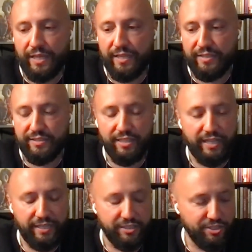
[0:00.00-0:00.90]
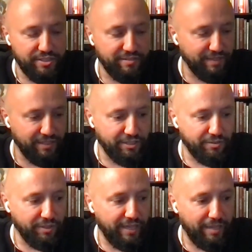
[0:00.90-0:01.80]
And the Leica just,
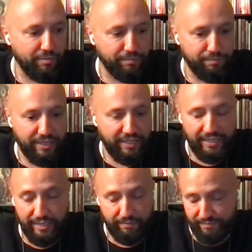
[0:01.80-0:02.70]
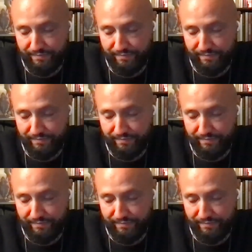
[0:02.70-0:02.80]
enabled me.